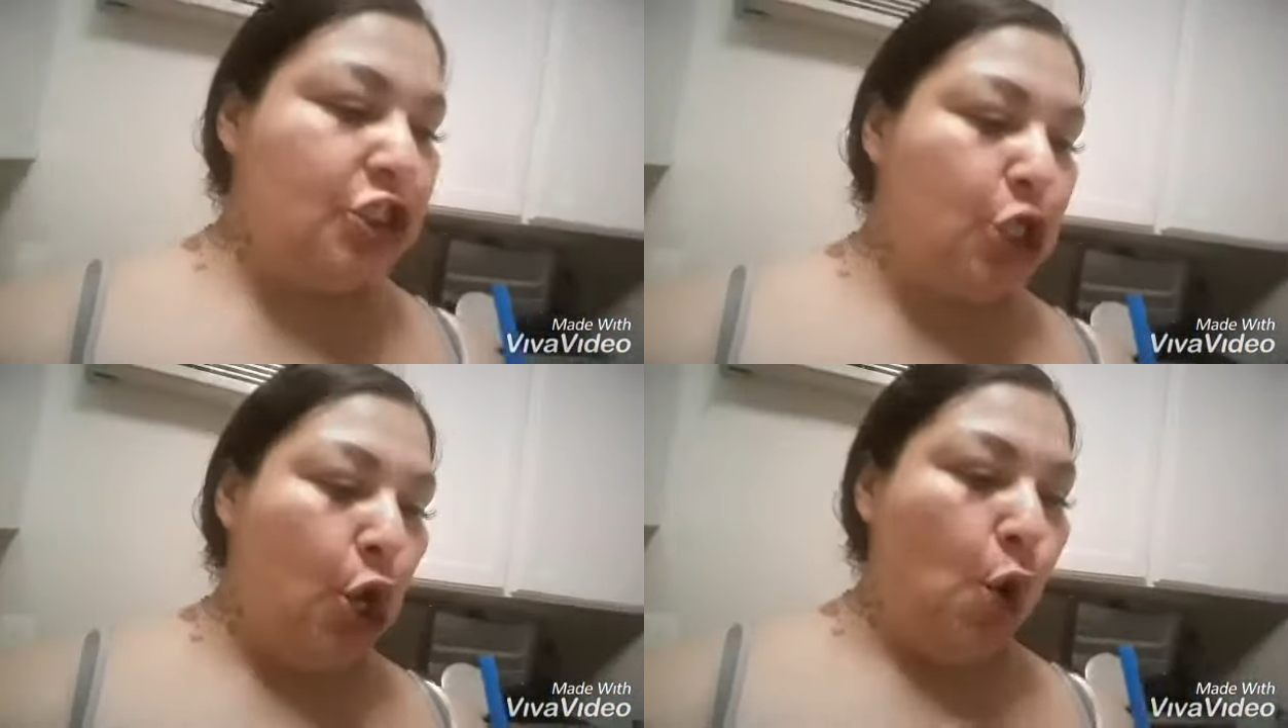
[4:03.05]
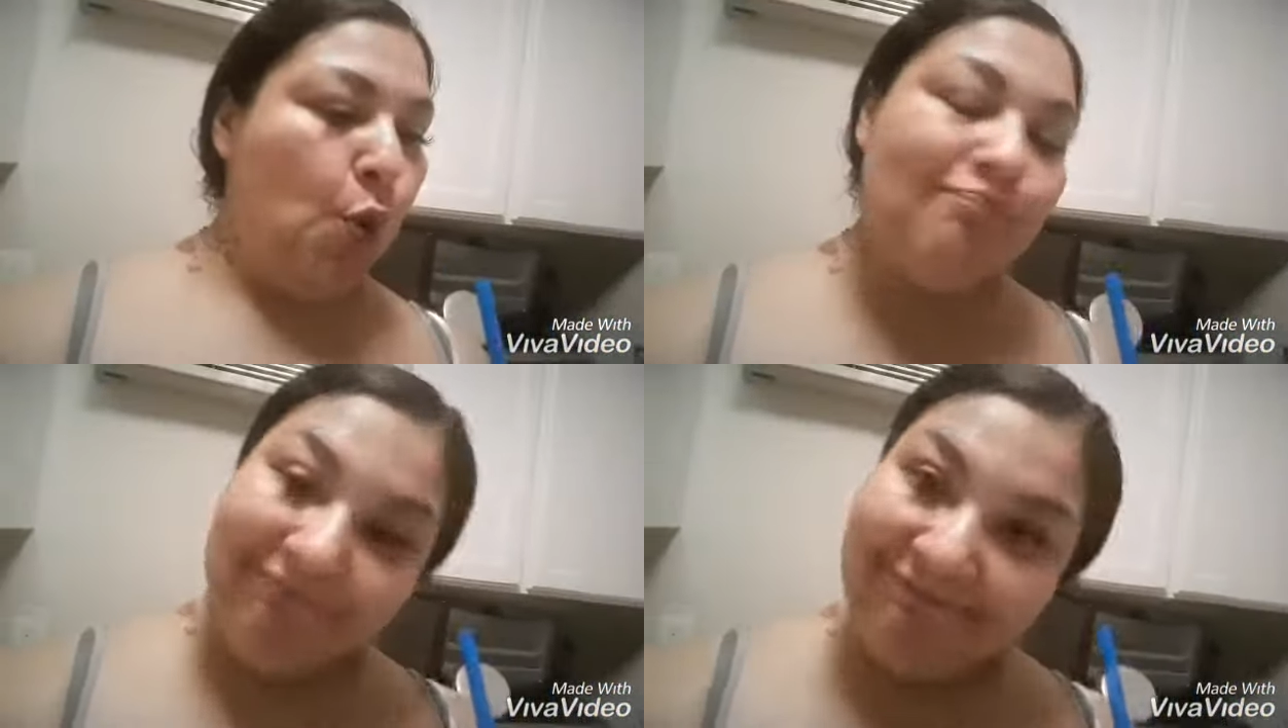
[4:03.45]

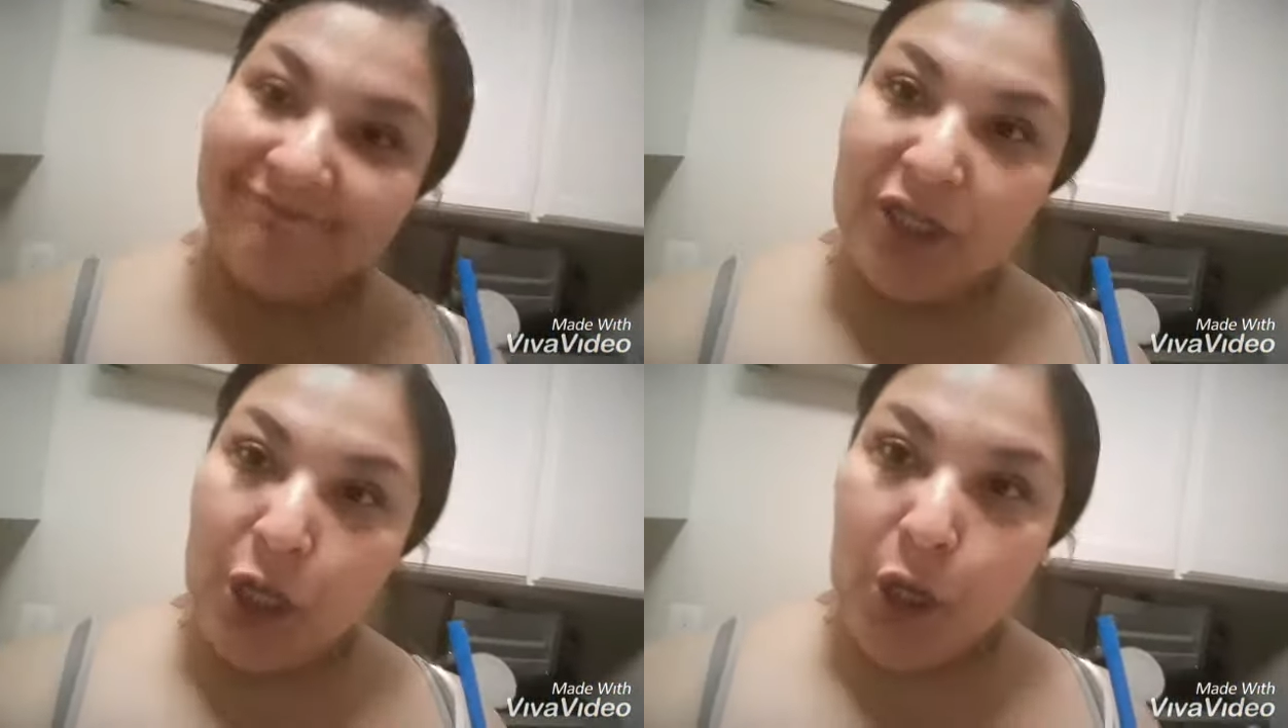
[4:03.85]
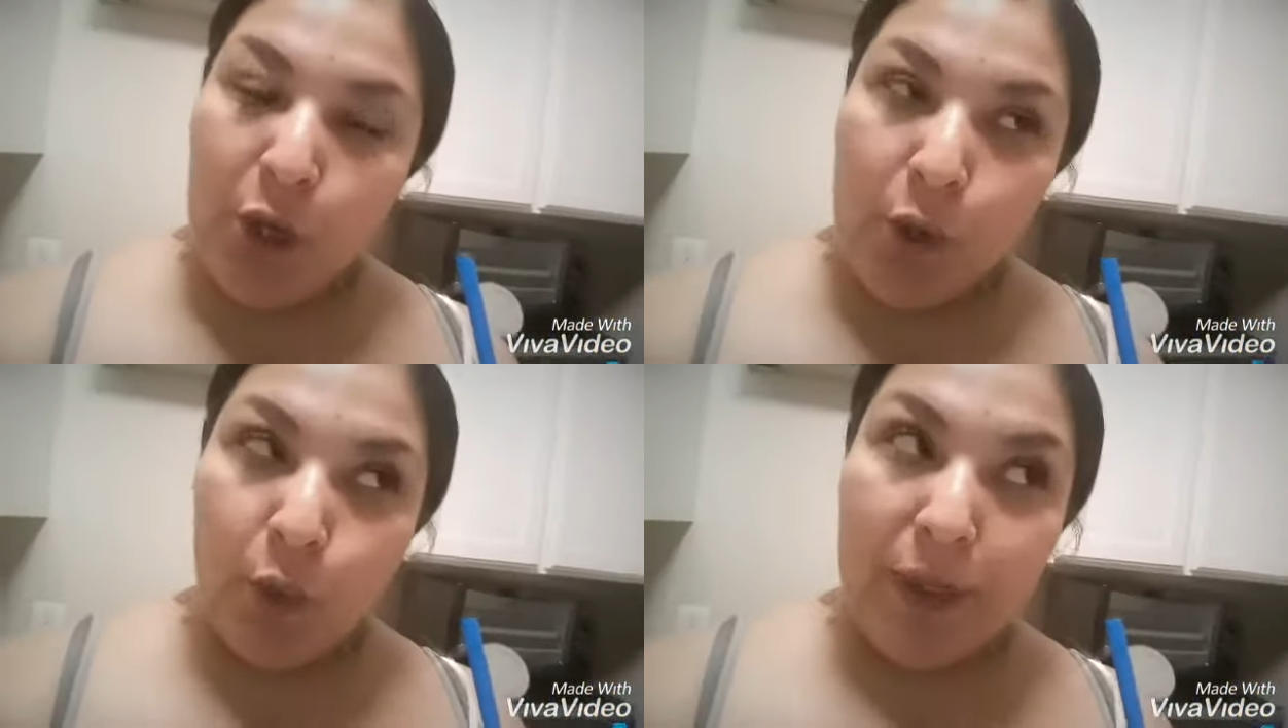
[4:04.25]
So
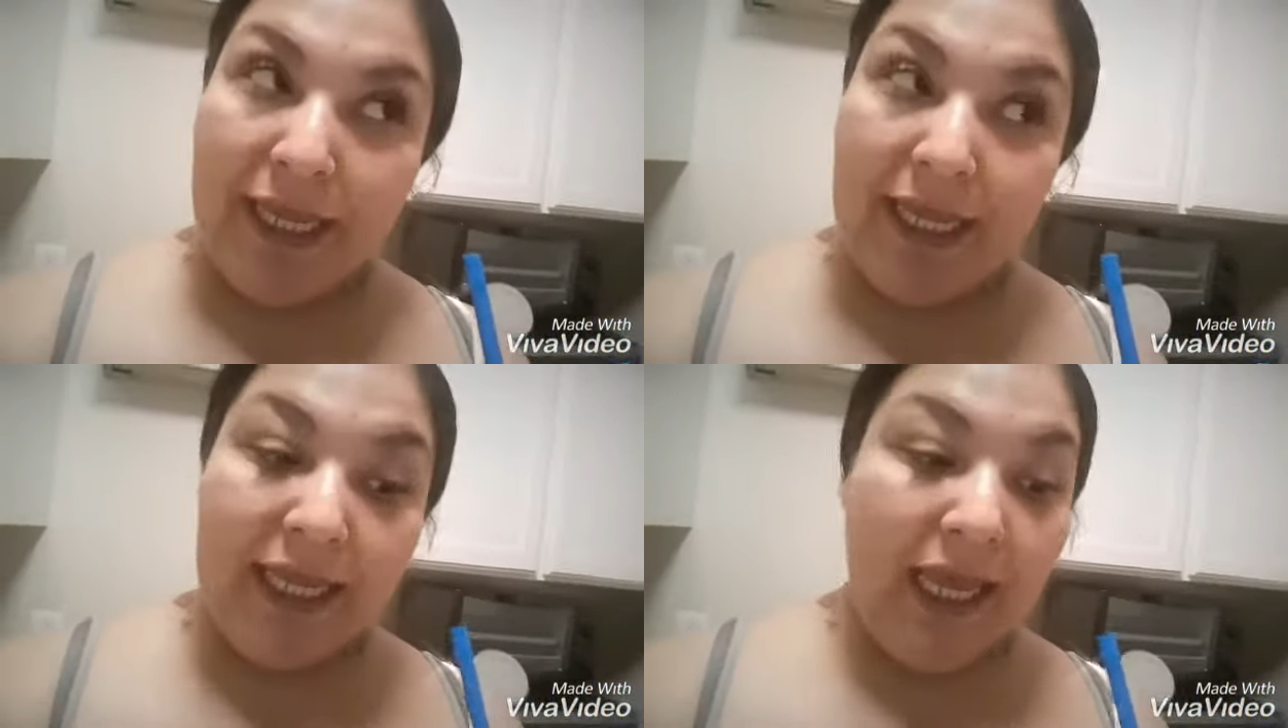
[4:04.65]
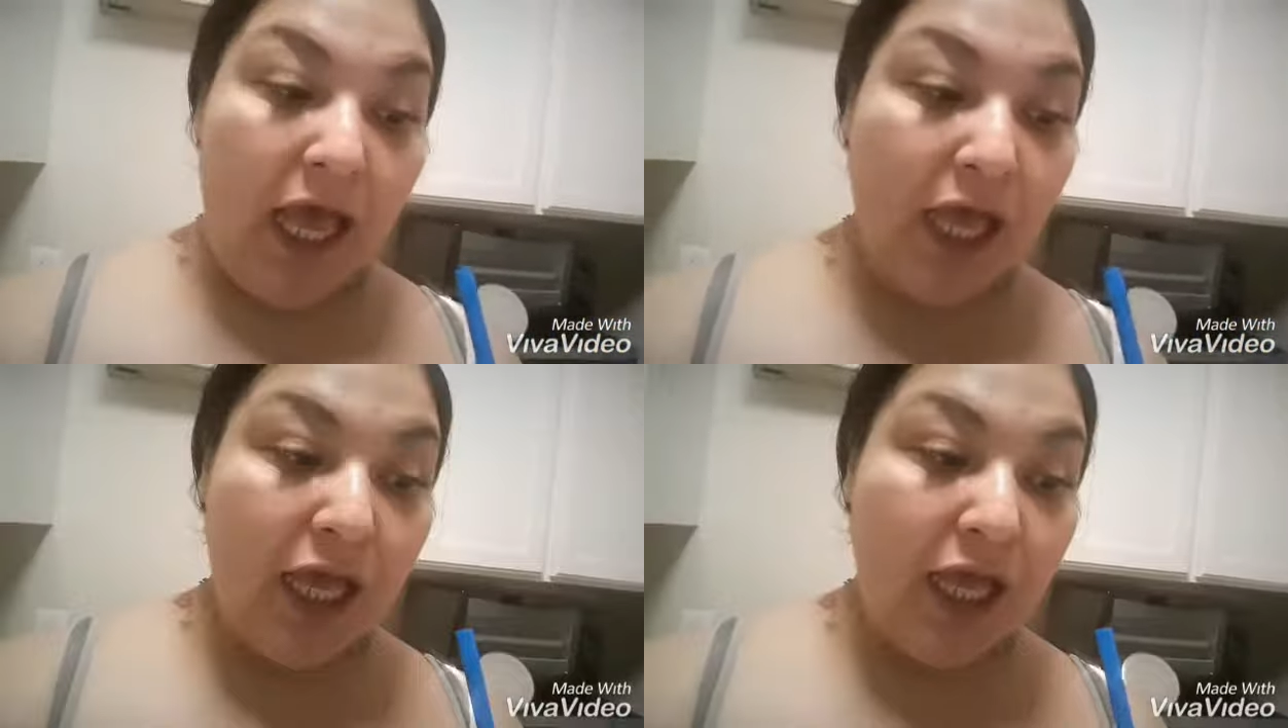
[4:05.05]
we
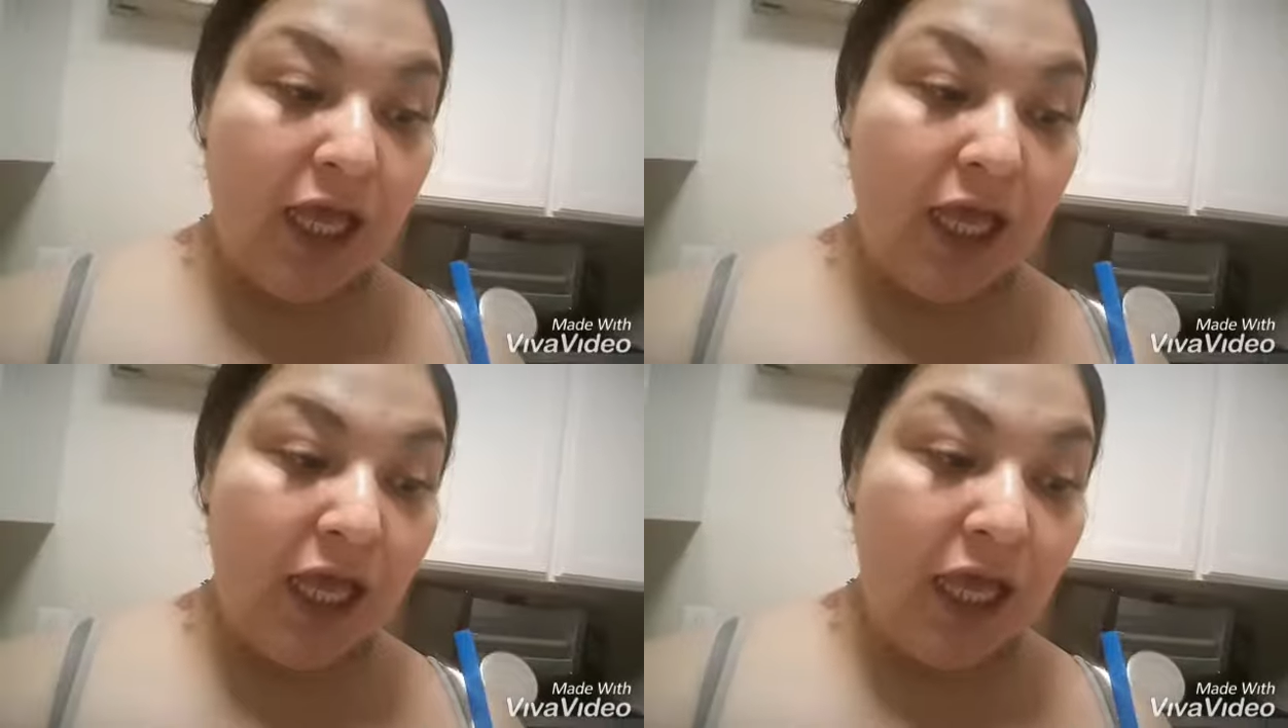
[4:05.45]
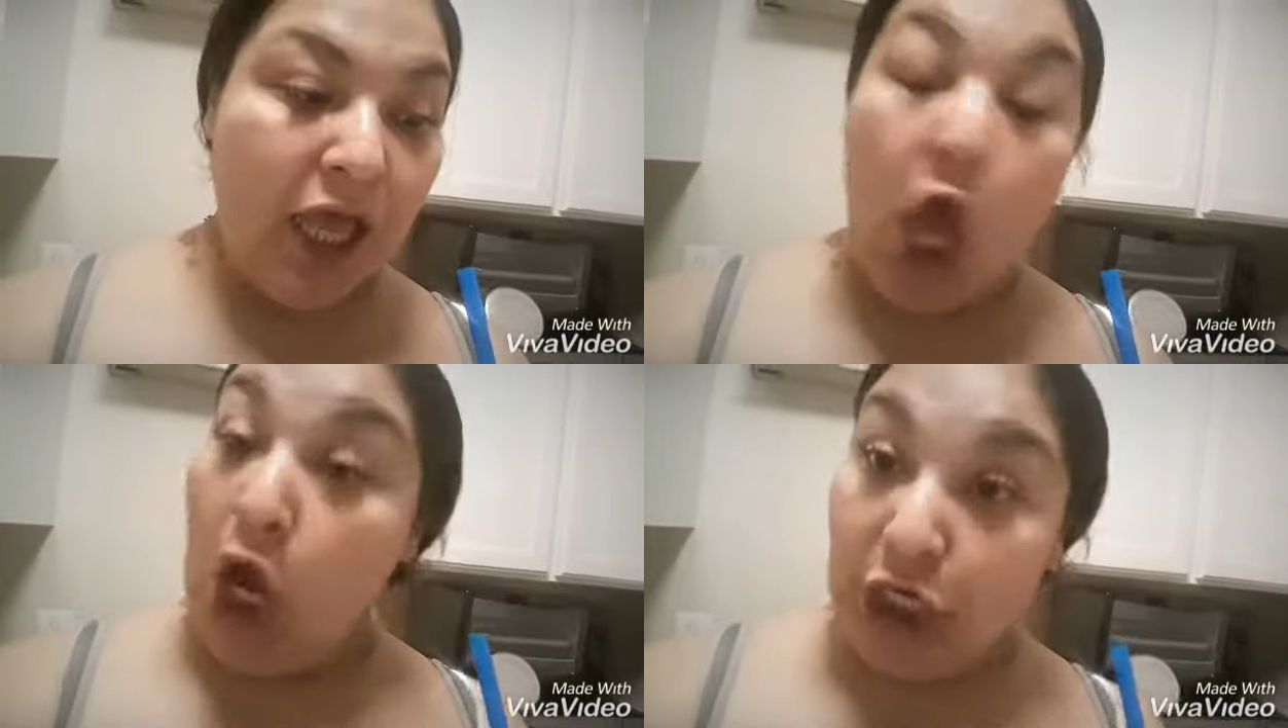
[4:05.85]
are